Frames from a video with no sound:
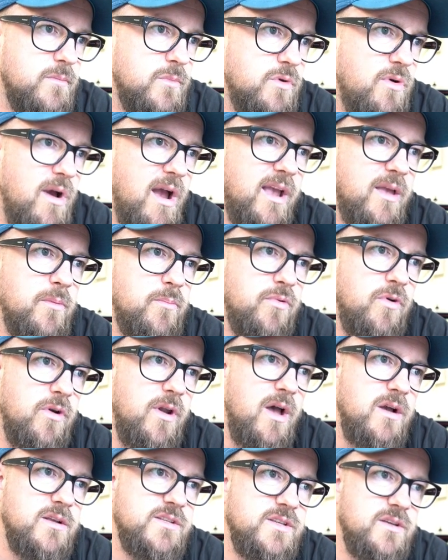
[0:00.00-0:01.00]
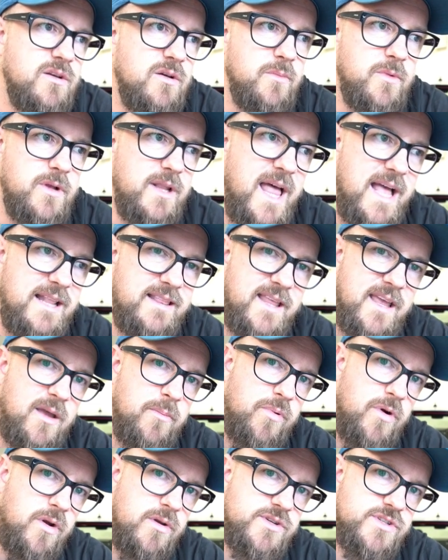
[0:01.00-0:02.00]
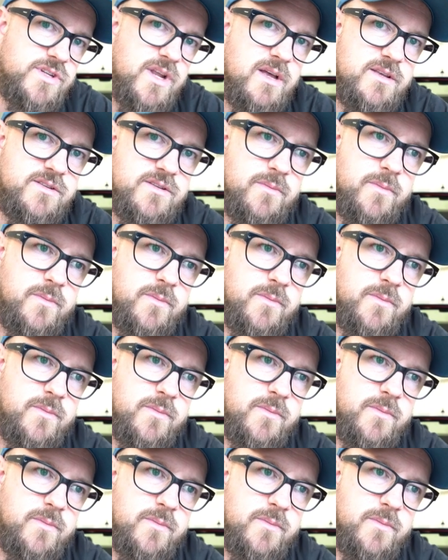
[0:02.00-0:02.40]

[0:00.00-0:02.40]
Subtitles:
cracking product. I'm glad they approached us.